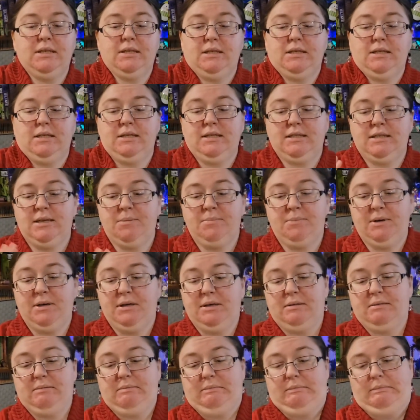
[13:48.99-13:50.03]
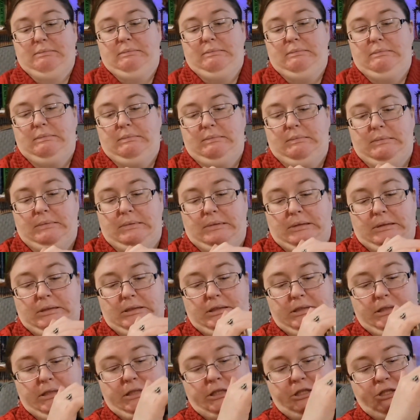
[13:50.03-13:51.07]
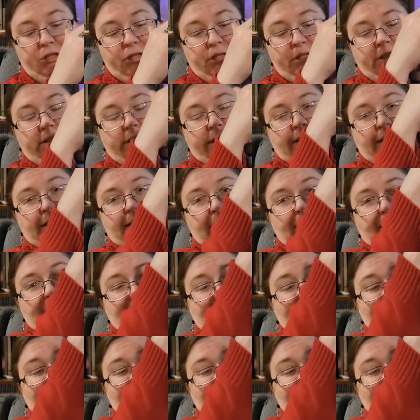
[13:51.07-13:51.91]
in December. Oh, I sure did.